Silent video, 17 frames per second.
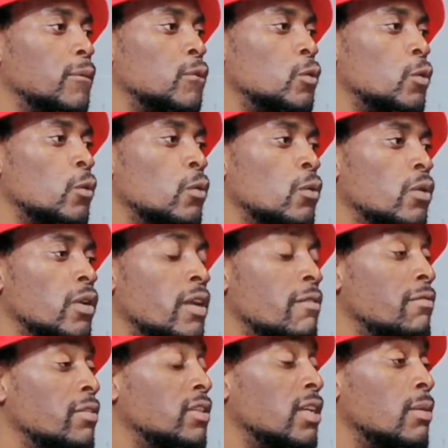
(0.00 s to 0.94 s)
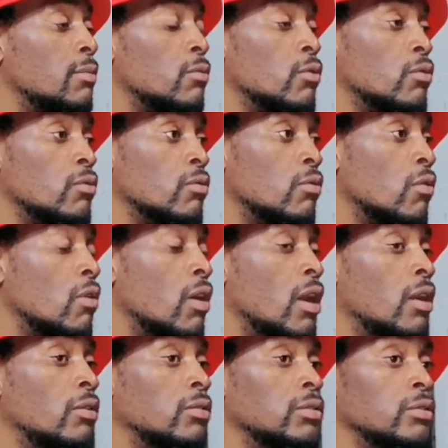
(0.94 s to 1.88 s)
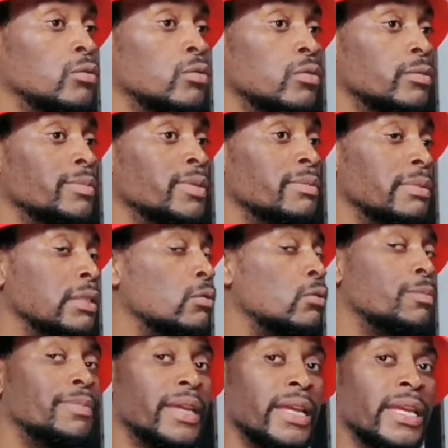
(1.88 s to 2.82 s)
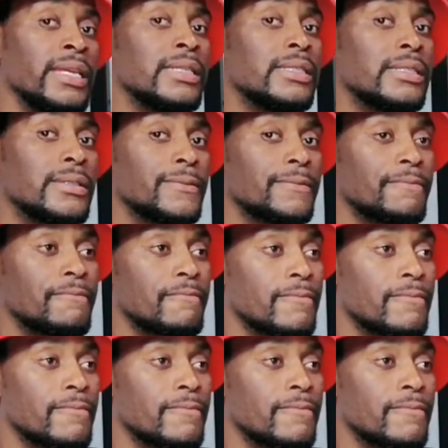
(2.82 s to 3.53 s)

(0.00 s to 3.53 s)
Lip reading: so every time we go out, it will be me who pays.